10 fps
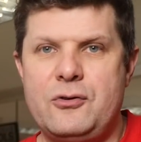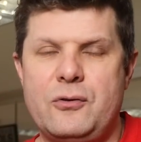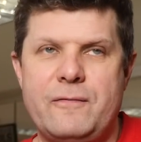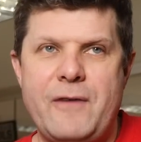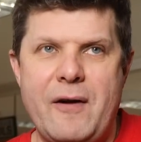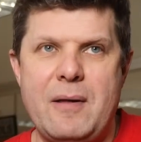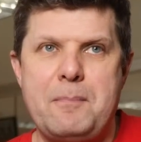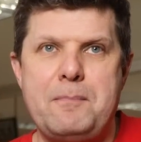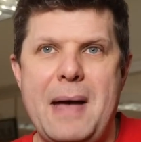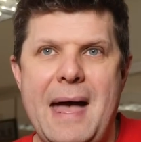sort of the very
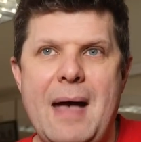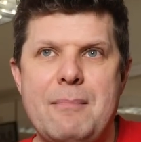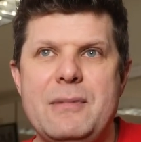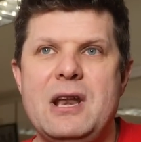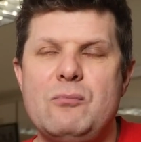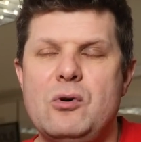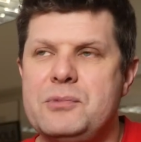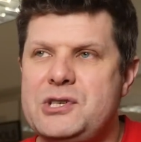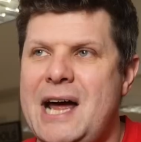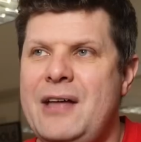bare
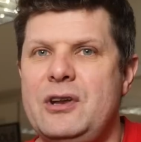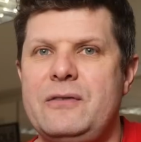minimum standard,